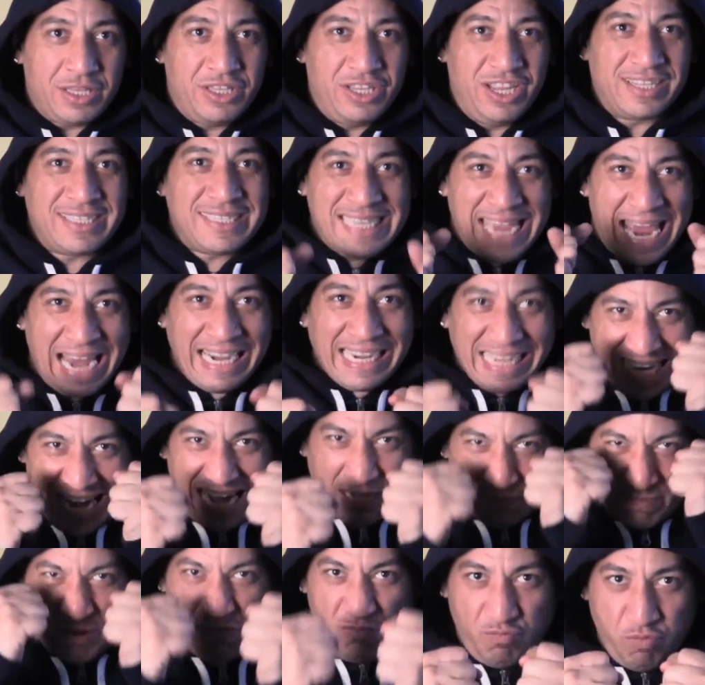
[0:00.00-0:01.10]
Your talent got
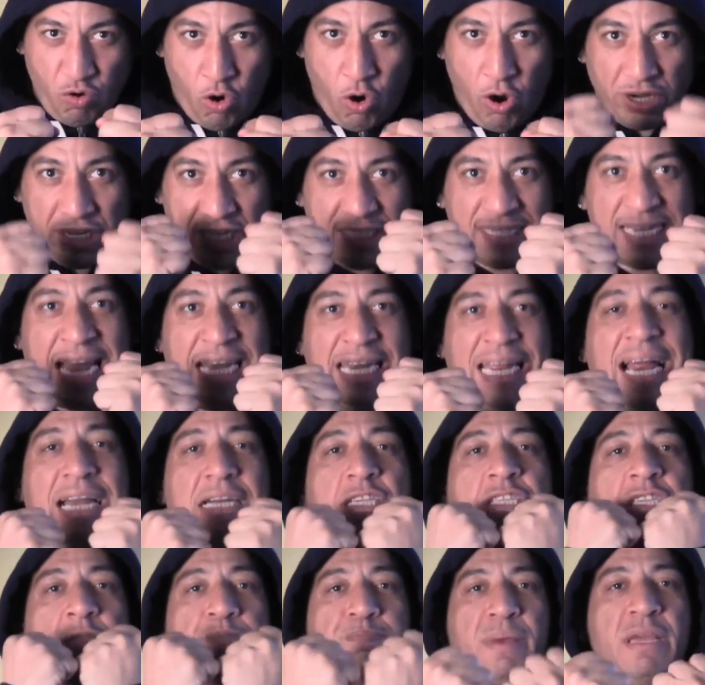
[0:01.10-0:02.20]
to be raw. Your talent got
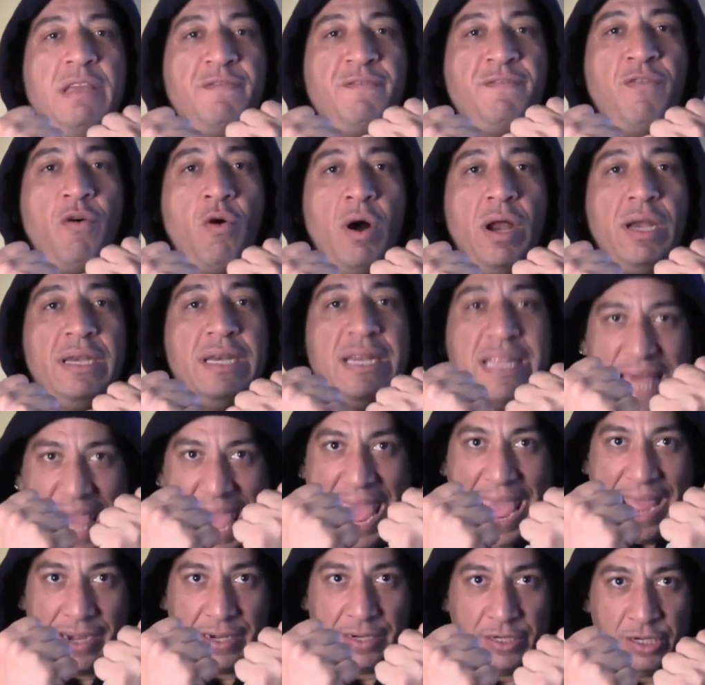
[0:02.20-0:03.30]
to speak for
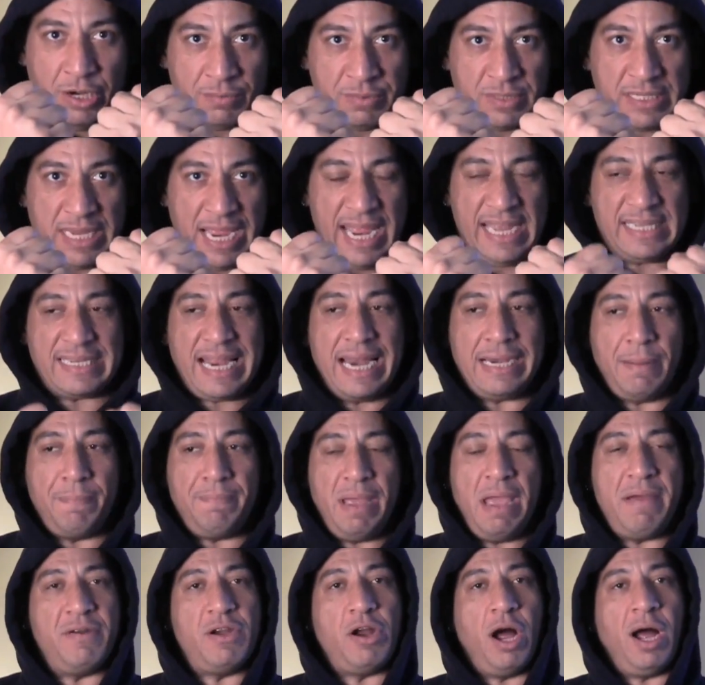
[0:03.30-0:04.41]
that. You know what I'm saying? It's got to
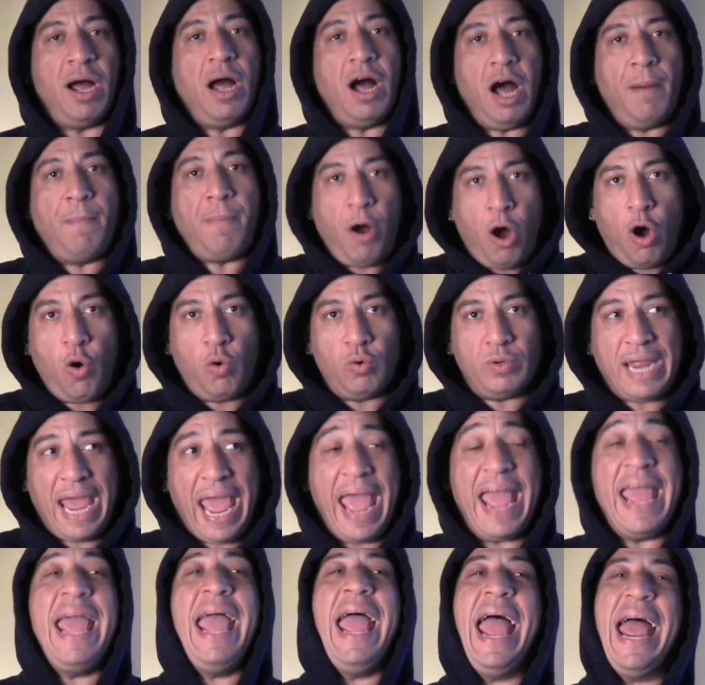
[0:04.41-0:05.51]
be able to uphold
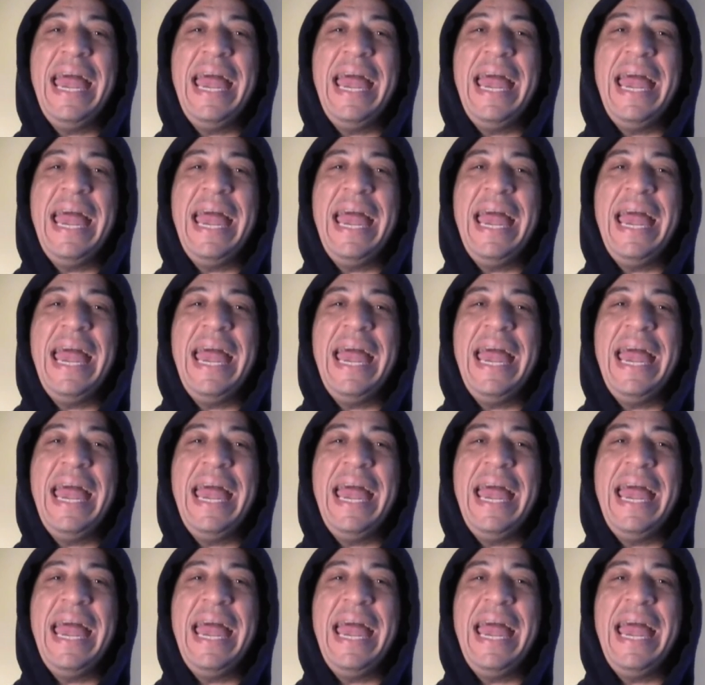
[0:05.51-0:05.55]
that.